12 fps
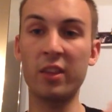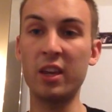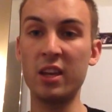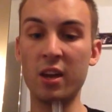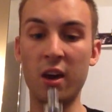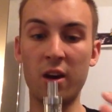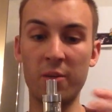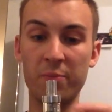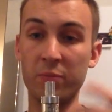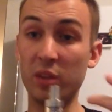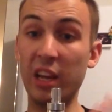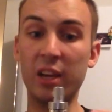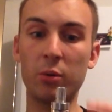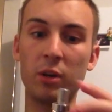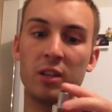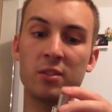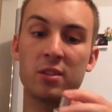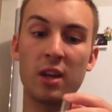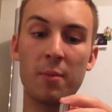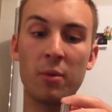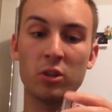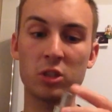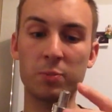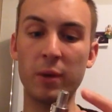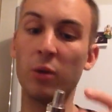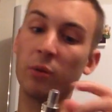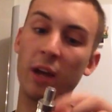the liquid into there. It might spill